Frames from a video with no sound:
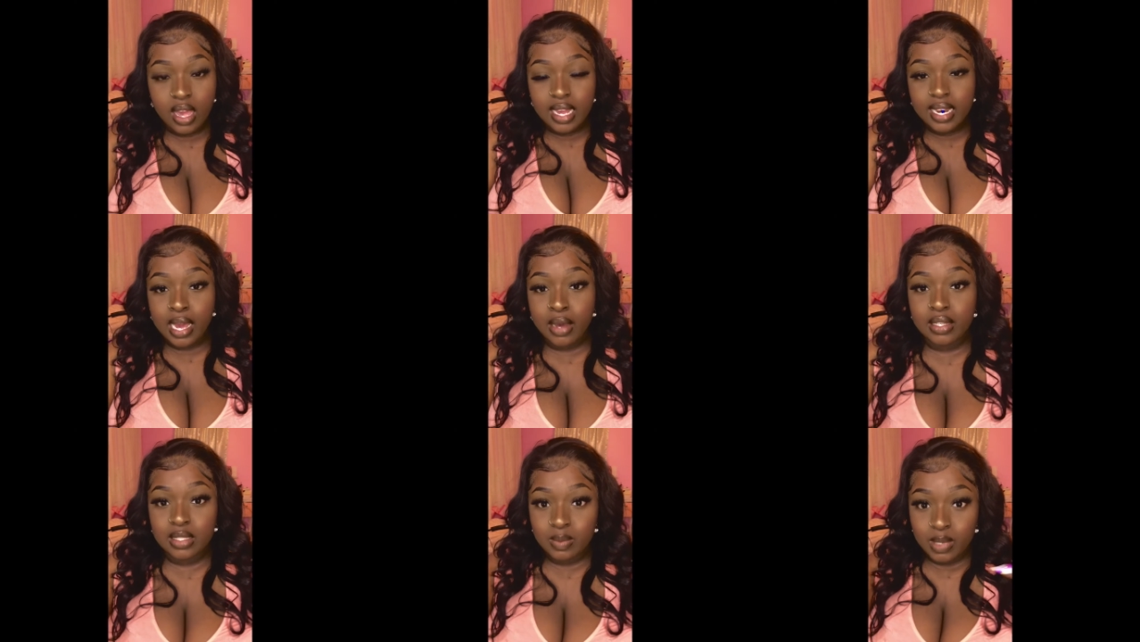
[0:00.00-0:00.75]
Now,
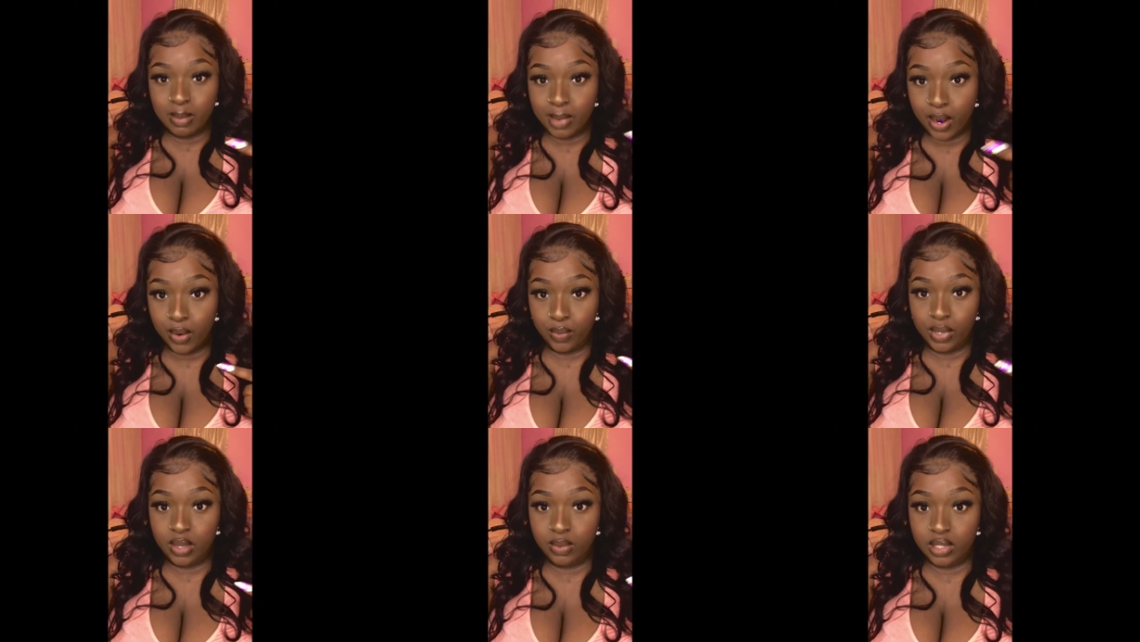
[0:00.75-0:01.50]
it's been about a
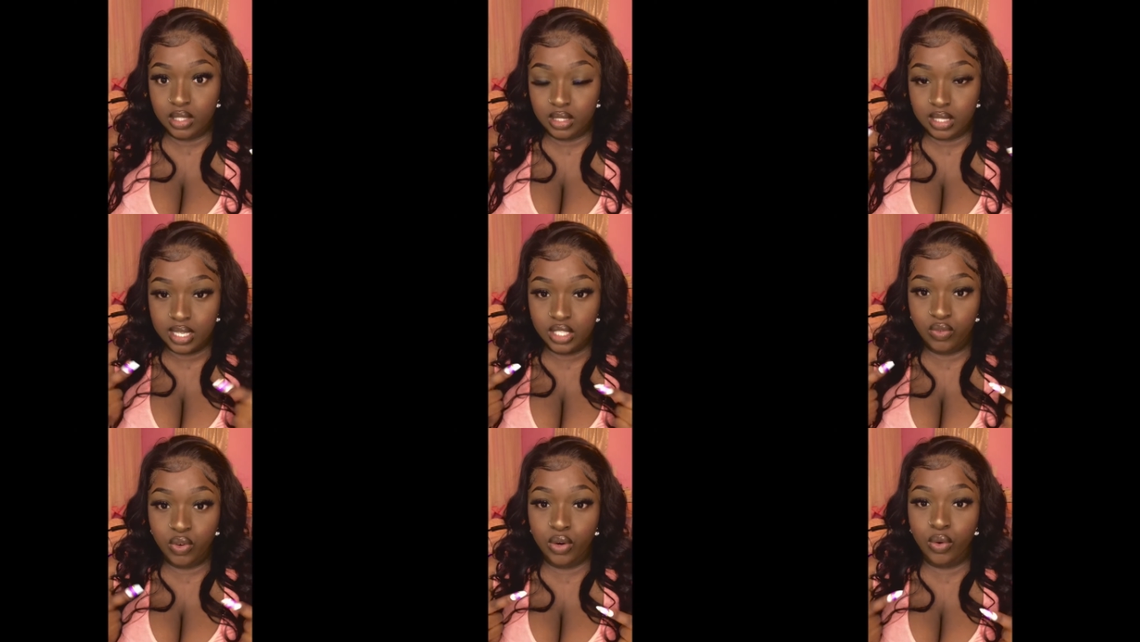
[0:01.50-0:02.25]
week with this lace
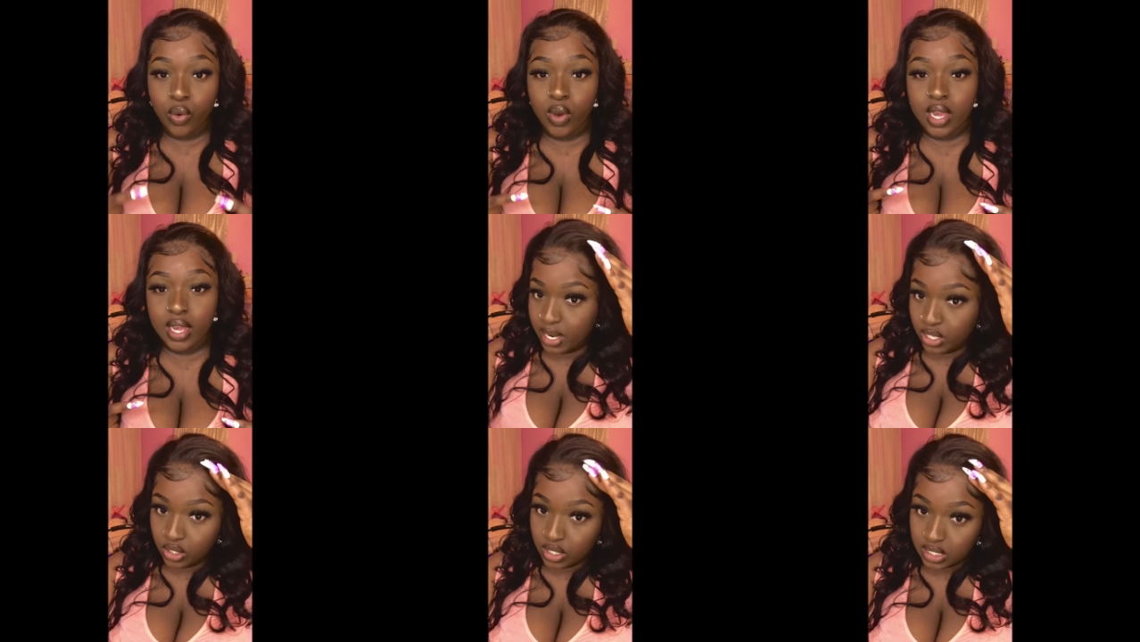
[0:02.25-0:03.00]
front on.
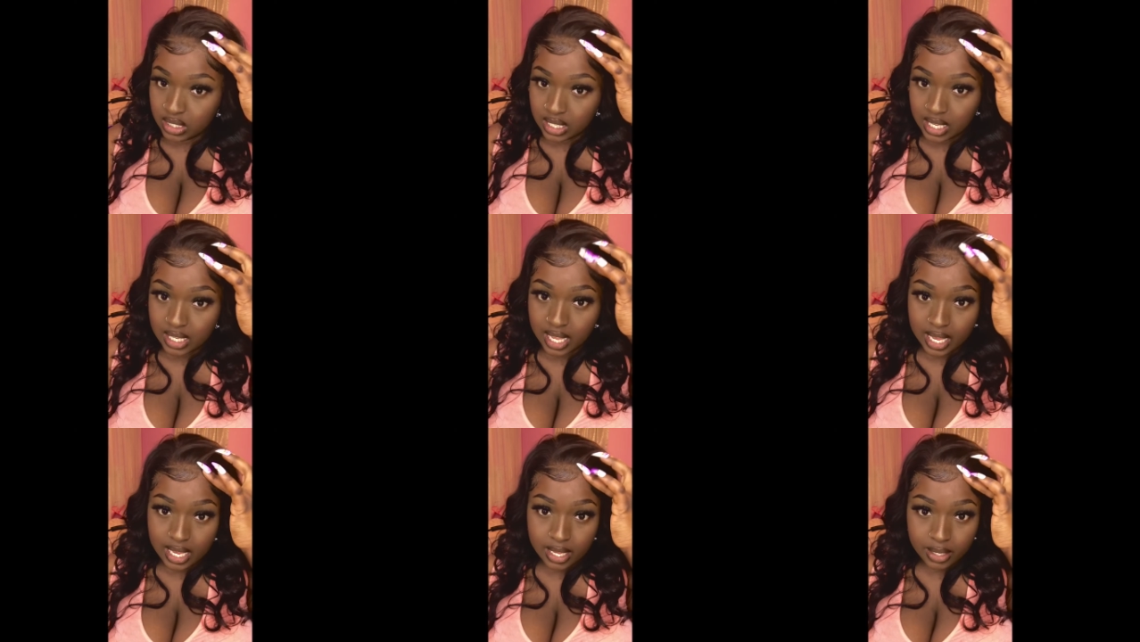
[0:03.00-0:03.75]
As you can see,
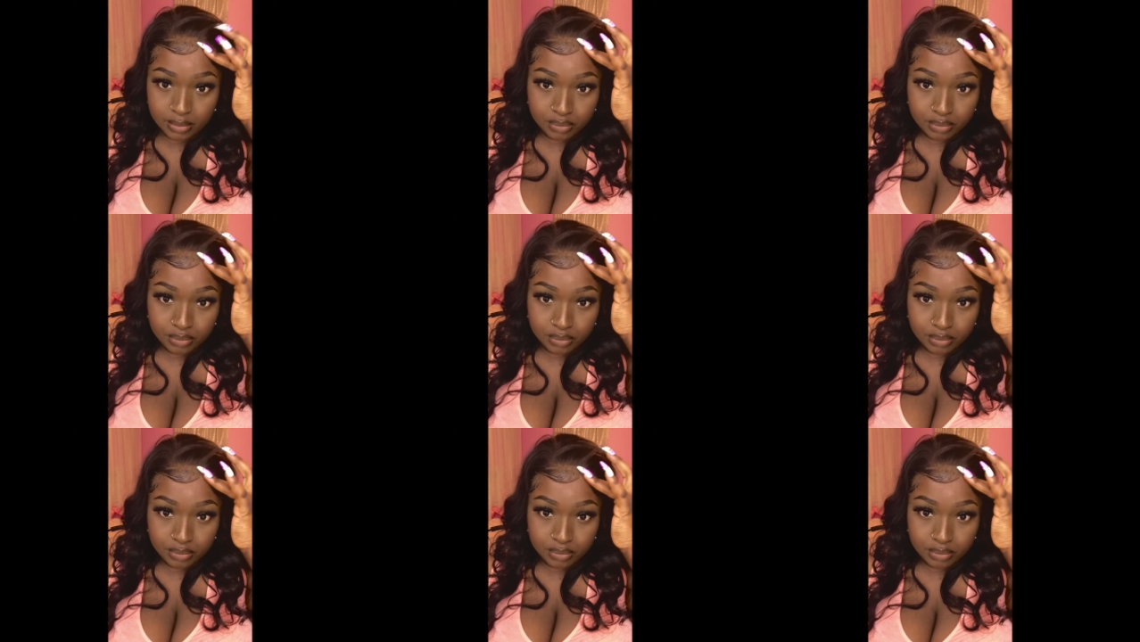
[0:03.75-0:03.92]
like,